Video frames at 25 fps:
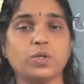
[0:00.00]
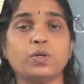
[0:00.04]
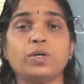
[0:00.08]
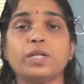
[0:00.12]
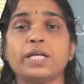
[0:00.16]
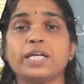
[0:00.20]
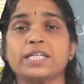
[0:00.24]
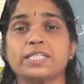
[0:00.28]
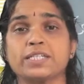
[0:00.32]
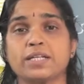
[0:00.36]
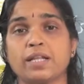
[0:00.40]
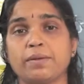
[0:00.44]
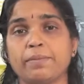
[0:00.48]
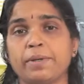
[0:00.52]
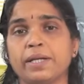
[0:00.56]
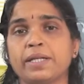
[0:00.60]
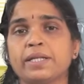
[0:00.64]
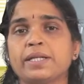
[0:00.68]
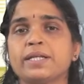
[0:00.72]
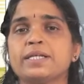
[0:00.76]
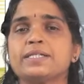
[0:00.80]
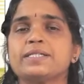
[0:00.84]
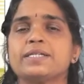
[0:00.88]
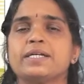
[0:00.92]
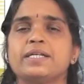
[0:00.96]
or
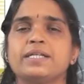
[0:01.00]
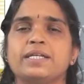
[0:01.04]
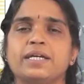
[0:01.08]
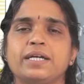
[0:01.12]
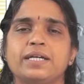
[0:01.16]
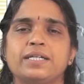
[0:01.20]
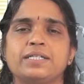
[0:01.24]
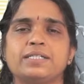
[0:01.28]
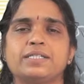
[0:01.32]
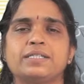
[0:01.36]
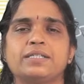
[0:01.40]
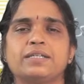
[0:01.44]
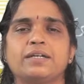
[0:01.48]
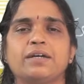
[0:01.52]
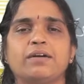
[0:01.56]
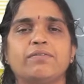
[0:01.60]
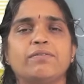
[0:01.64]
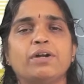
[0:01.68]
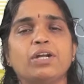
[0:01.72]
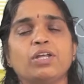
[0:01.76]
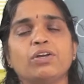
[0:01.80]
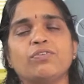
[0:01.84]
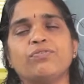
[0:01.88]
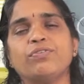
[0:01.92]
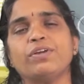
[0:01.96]
exclamatory sentence?
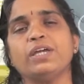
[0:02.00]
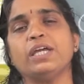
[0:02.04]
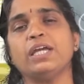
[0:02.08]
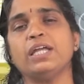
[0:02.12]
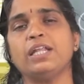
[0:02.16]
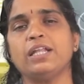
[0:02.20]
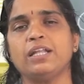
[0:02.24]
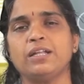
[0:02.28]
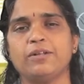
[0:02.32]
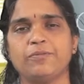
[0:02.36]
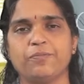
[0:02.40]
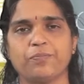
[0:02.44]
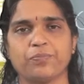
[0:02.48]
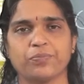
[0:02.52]
What do you feel?